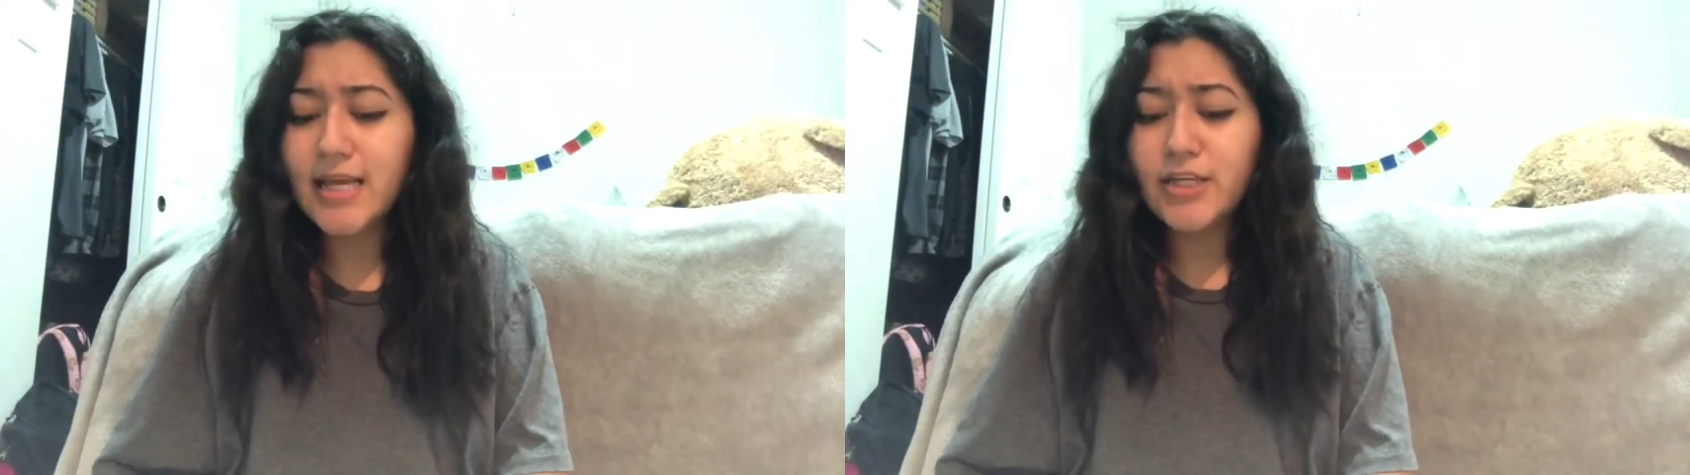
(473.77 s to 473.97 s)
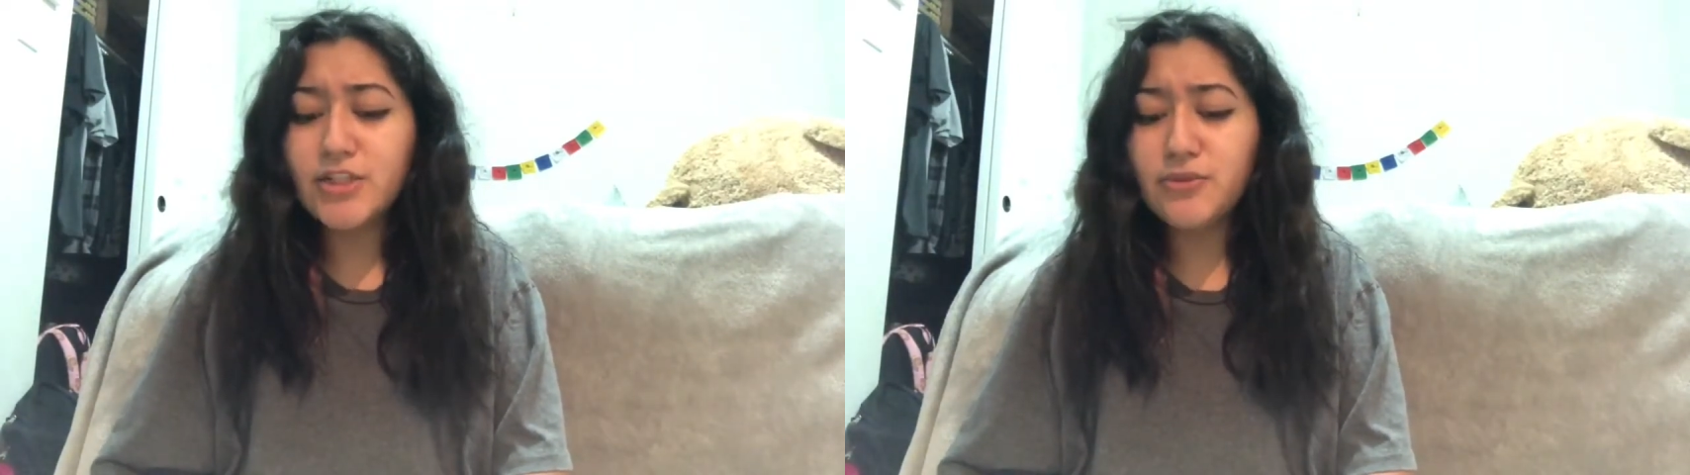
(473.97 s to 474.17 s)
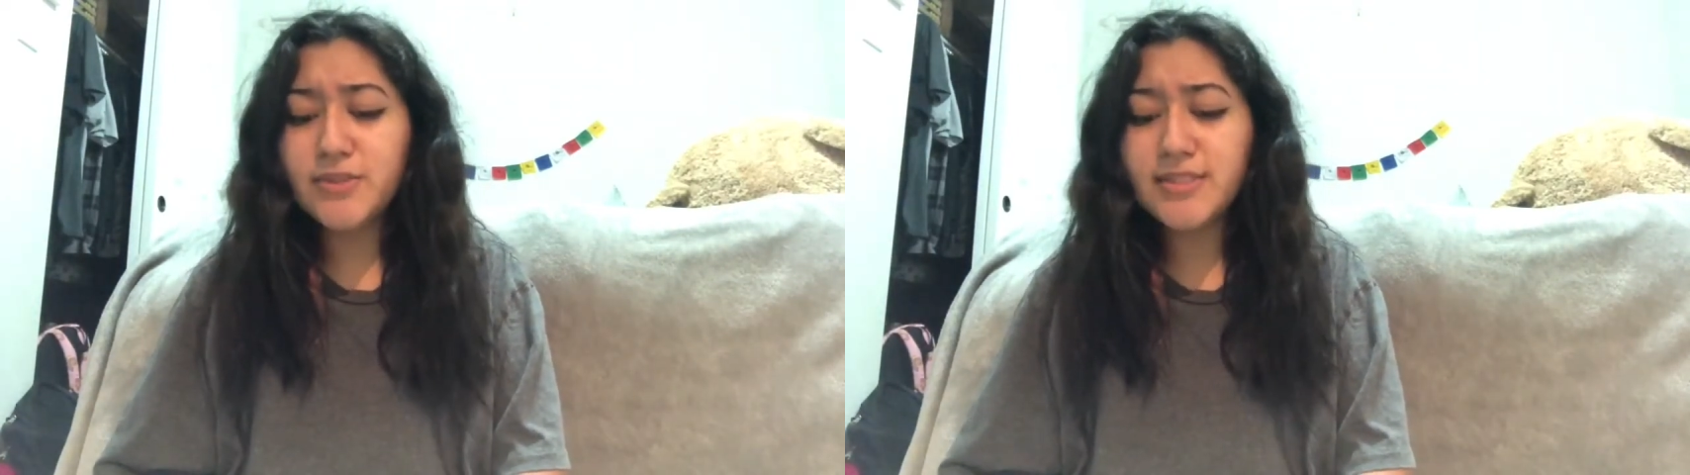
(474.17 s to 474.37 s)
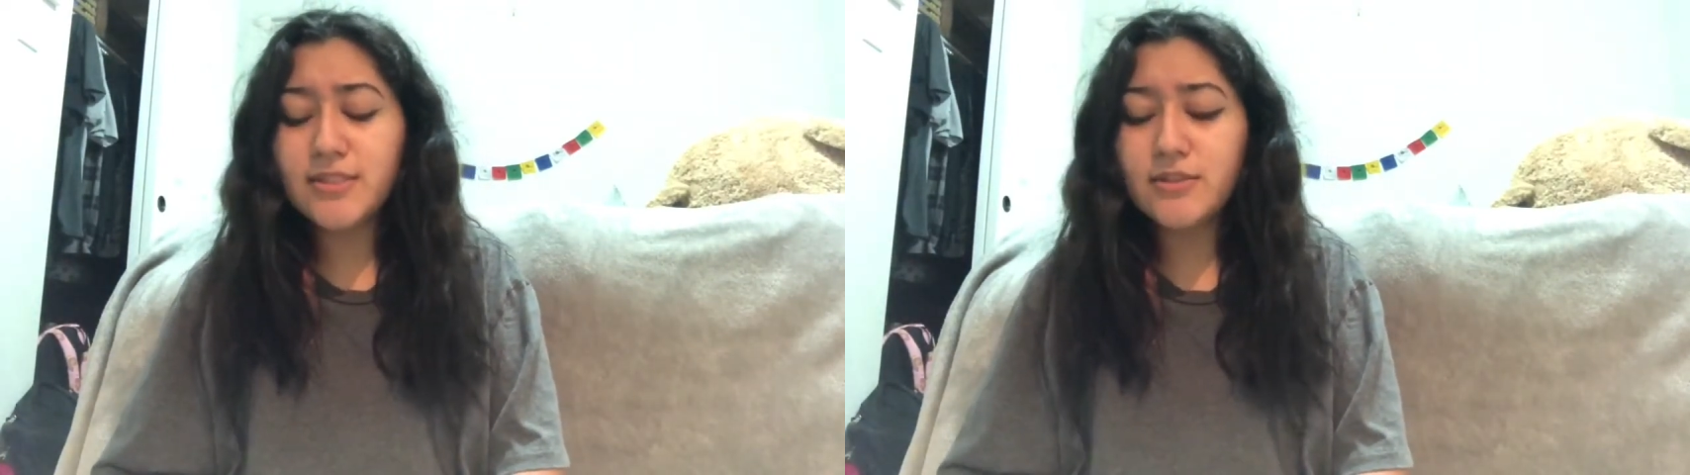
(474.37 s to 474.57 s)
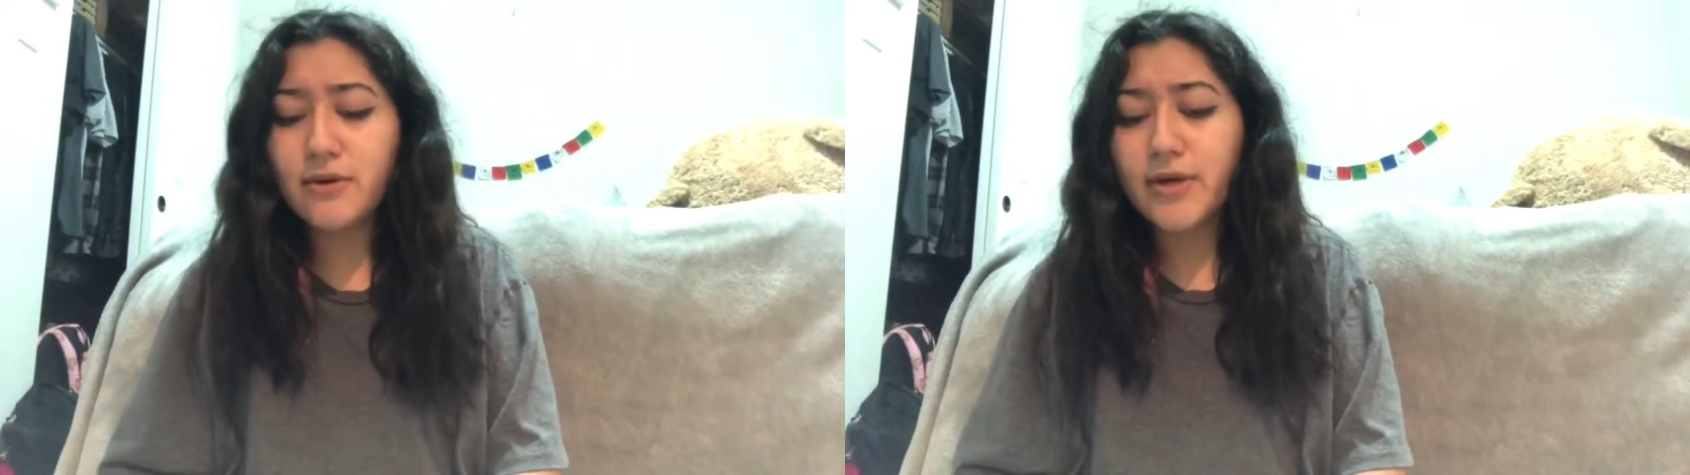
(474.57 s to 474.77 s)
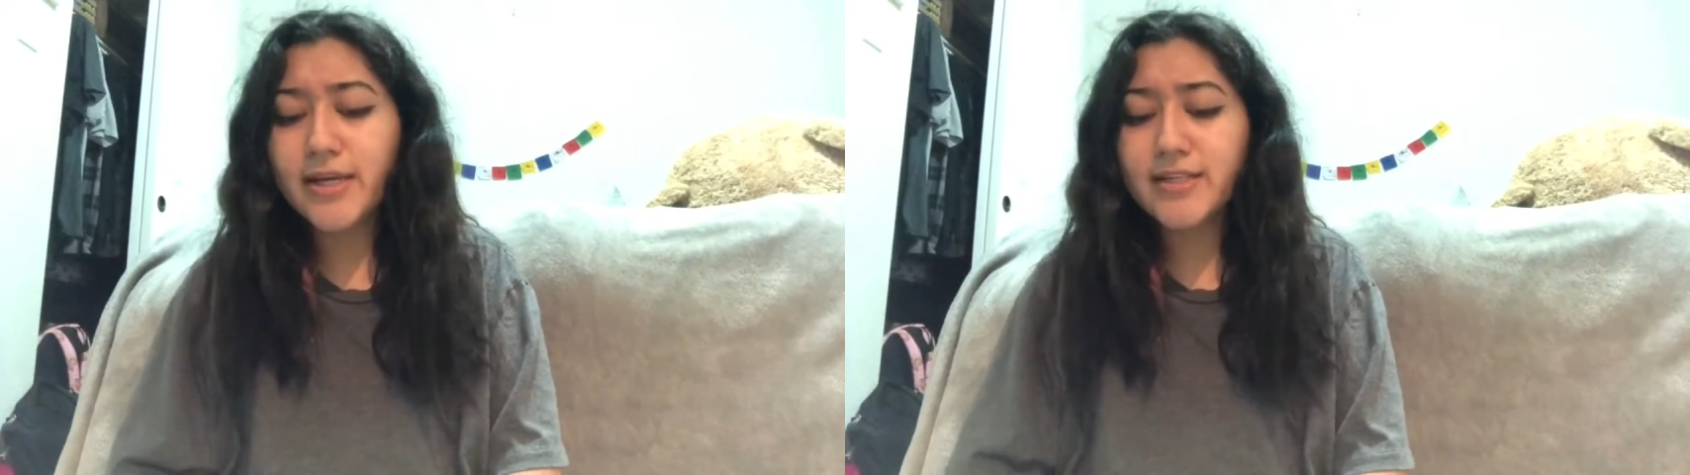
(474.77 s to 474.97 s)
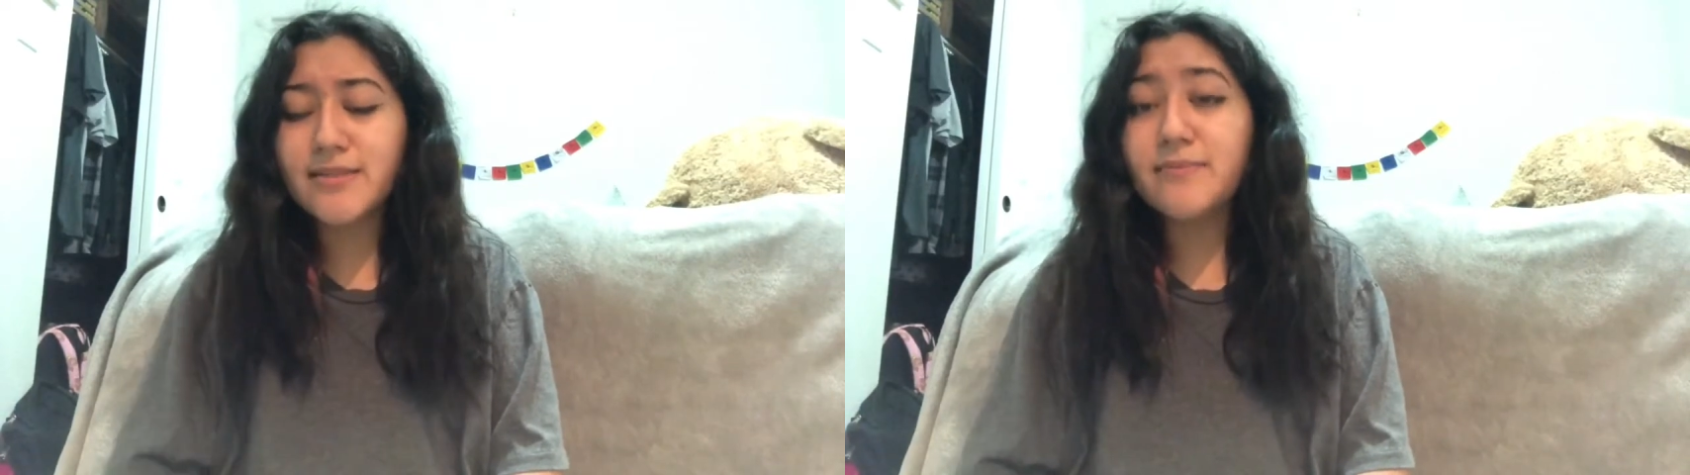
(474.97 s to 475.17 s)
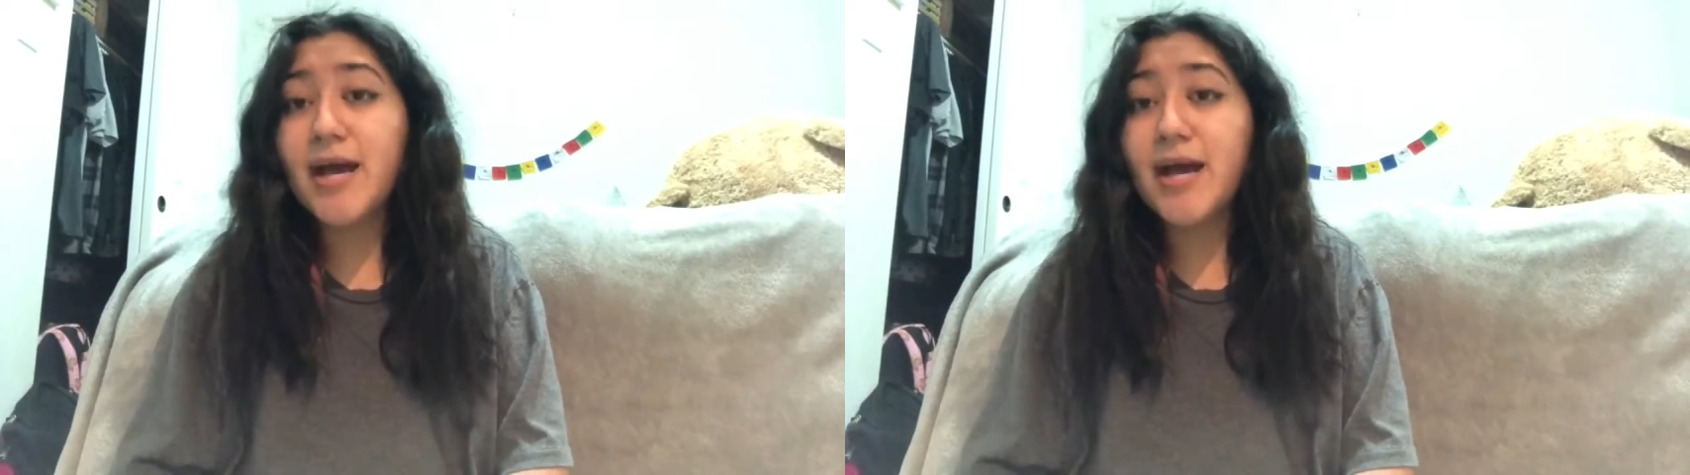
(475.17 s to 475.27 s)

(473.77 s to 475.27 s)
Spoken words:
she was, you know, again,